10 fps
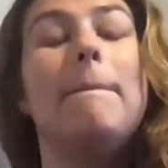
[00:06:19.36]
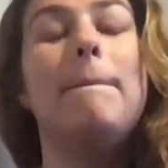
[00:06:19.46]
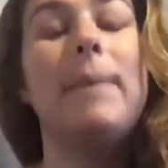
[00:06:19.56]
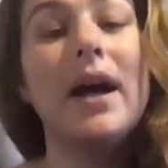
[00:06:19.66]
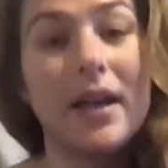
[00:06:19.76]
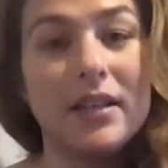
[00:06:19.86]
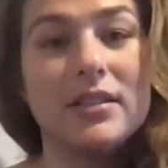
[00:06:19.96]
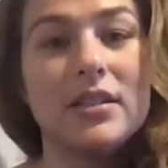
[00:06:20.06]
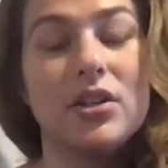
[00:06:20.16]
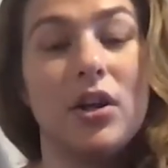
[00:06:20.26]
but
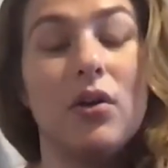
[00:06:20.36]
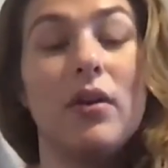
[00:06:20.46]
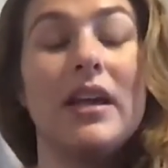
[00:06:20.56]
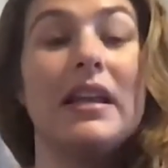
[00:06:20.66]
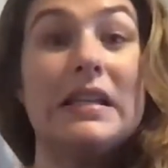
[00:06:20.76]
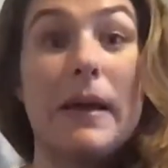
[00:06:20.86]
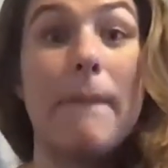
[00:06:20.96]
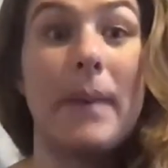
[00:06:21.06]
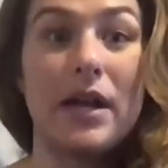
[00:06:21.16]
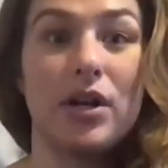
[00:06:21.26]
it is
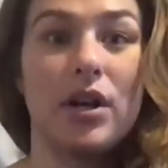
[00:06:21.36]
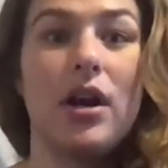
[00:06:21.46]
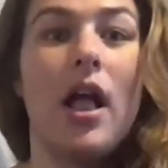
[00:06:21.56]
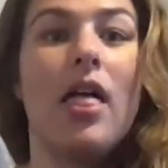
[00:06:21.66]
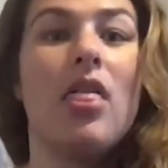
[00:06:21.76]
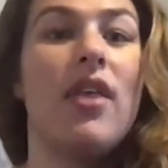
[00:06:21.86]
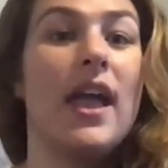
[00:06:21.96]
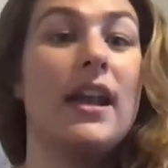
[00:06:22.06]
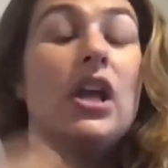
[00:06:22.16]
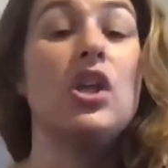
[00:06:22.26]
better
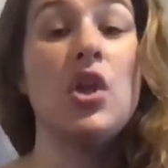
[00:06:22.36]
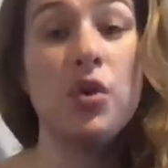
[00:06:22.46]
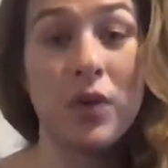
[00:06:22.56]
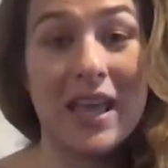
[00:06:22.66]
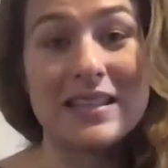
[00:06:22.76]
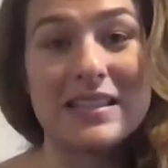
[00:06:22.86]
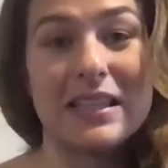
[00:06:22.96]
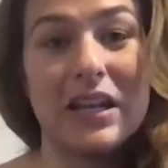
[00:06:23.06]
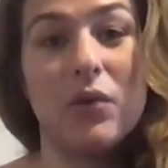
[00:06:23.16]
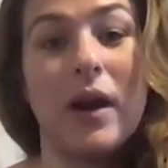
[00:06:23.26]
than you
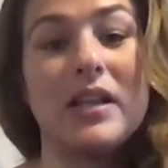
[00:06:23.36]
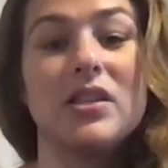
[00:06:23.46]
canceling it, right?